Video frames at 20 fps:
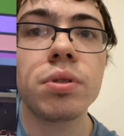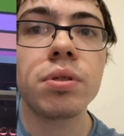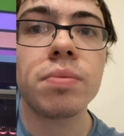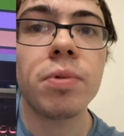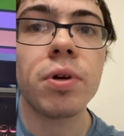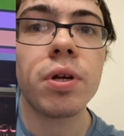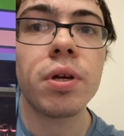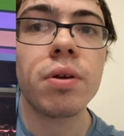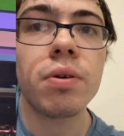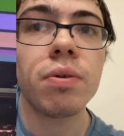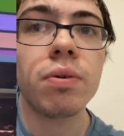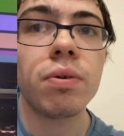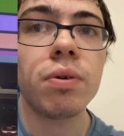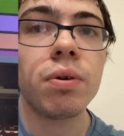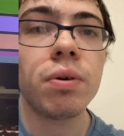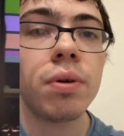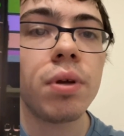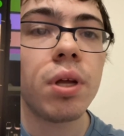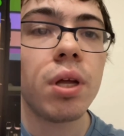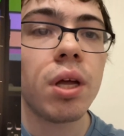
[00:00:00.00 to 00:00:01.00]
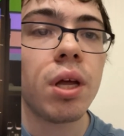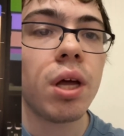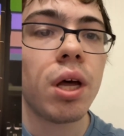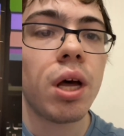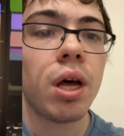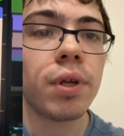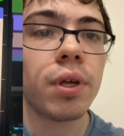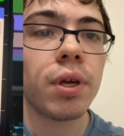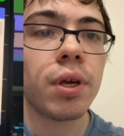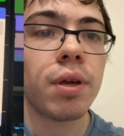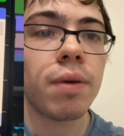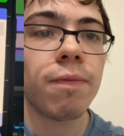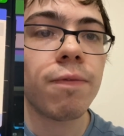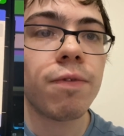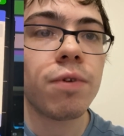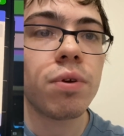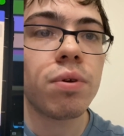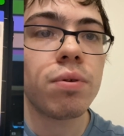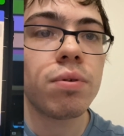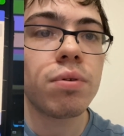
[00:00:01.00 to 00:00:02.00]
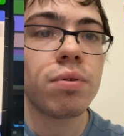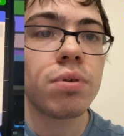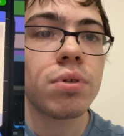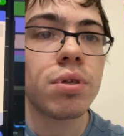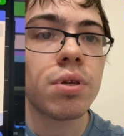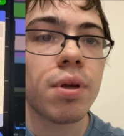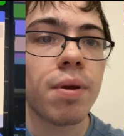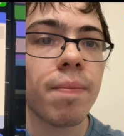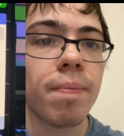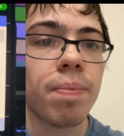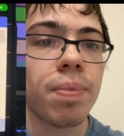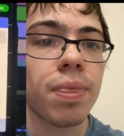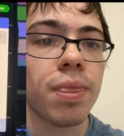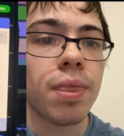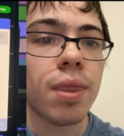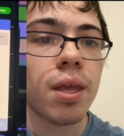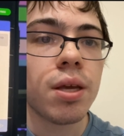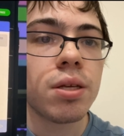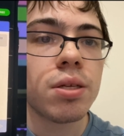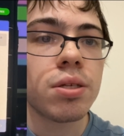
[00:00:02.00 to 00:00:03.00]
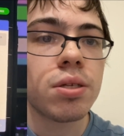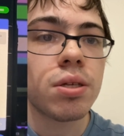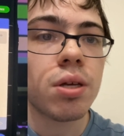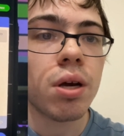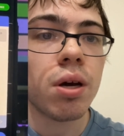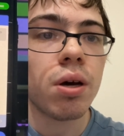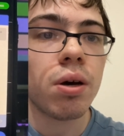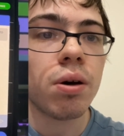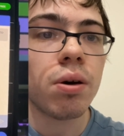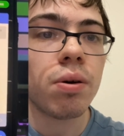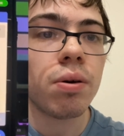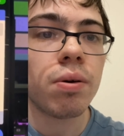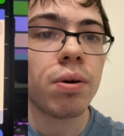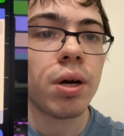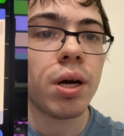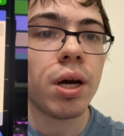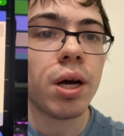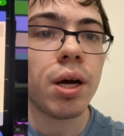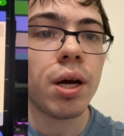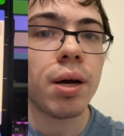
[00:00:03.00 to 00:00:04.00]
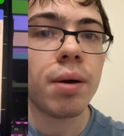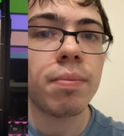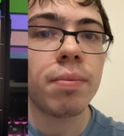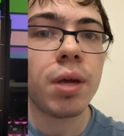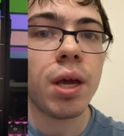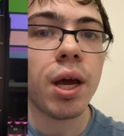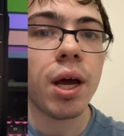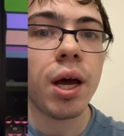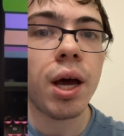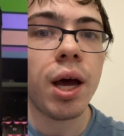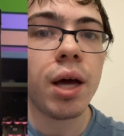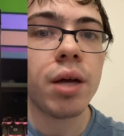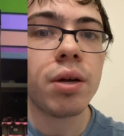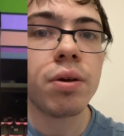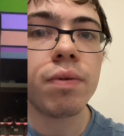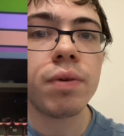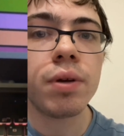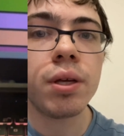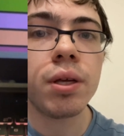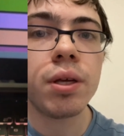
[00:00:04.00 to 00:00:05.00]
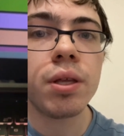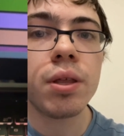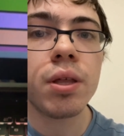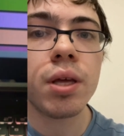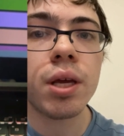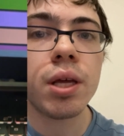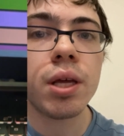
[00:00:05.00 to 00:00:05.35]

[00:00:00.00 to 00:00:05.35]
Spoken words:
pretty cool. Really confused. So yeah, I don't really think